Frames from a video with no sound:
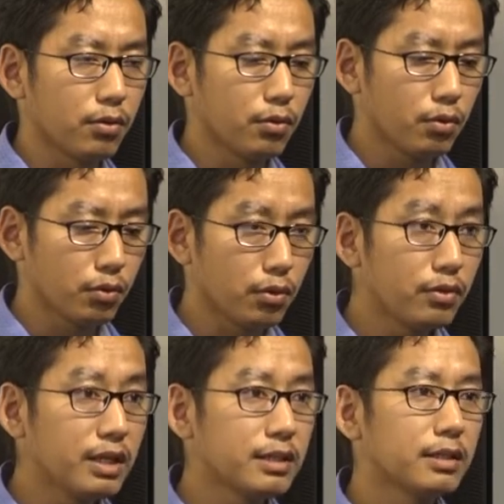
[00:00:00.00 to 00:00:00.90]
you
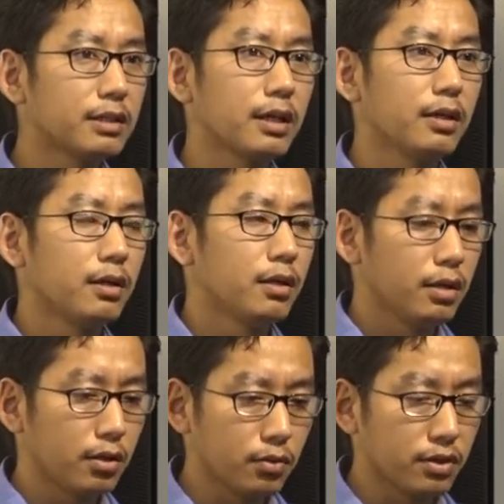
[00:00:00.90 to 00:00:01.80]
need the
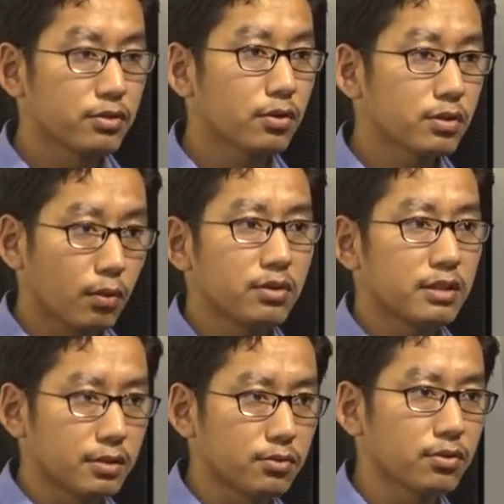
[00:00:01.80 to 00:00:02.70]
resource, all
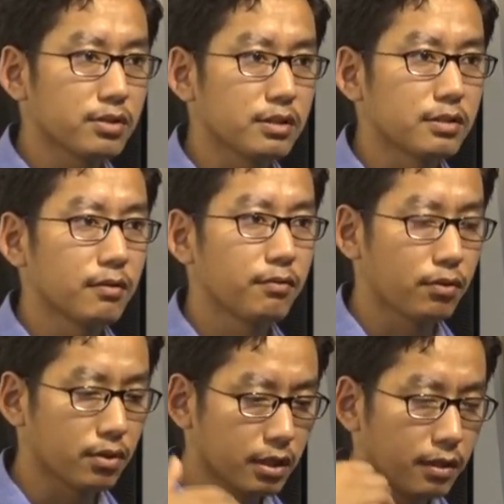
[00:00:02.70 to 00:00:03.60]
these resources
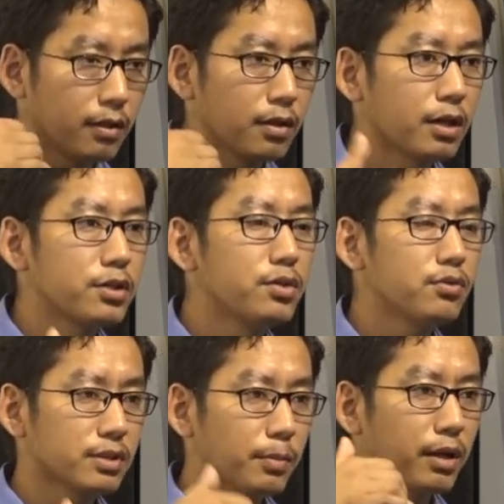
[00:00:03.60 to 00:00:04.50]
for the
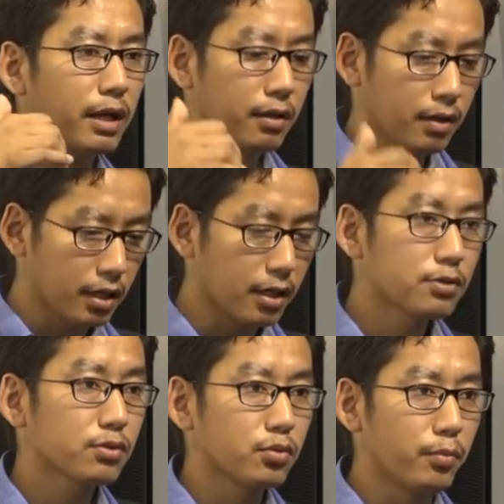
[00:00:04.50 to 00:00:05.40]
continued supply, and
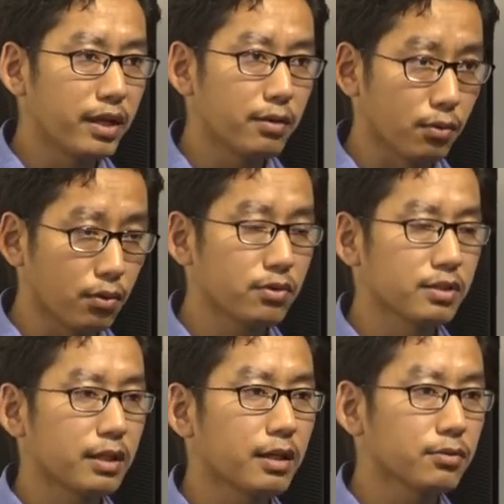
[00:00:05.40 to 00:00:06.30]
also to make
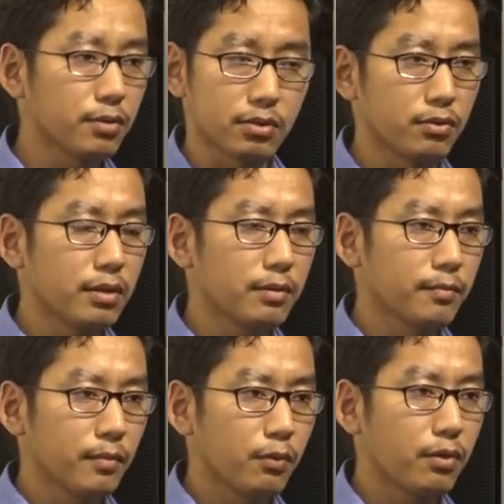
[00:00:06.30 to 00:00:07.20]
roads, and also during
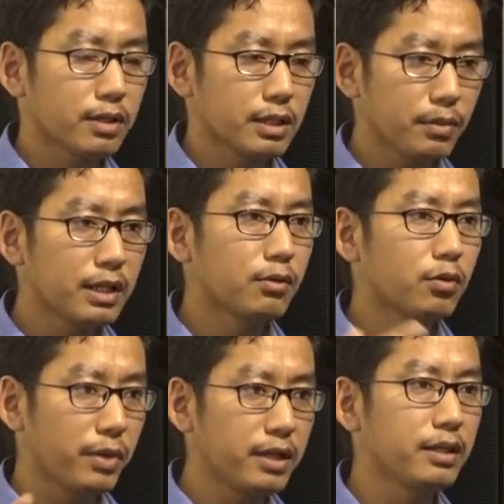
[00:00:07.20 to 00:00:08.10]
wartime it
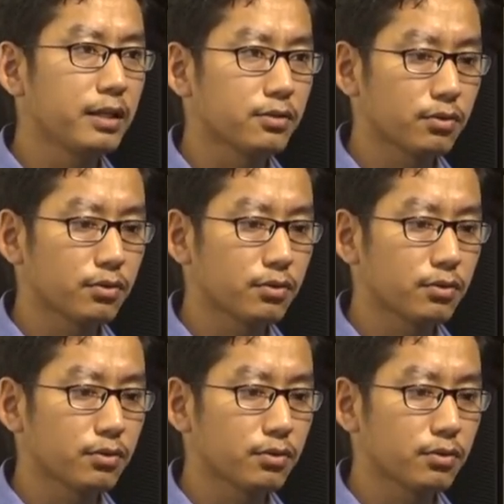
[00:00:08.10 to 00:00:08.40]
could be anything.